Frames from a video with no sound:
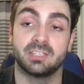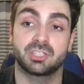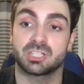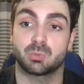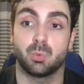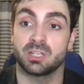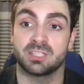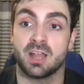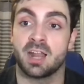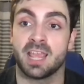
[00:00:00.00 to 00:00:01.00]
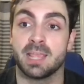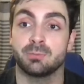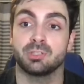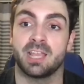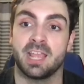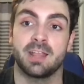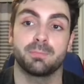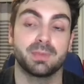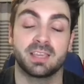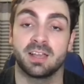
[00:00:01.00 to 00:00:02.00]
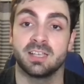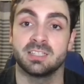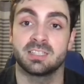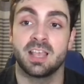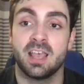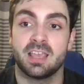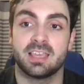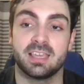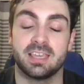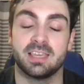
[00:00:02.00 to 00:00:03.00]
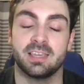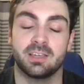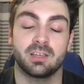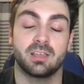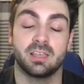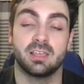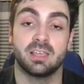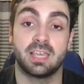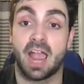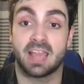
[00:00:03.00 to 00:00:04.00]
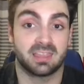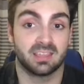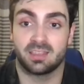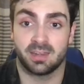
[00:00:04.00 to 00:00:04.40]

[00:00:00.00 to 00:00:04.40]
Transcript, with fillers: just was not able to hit because he he I think that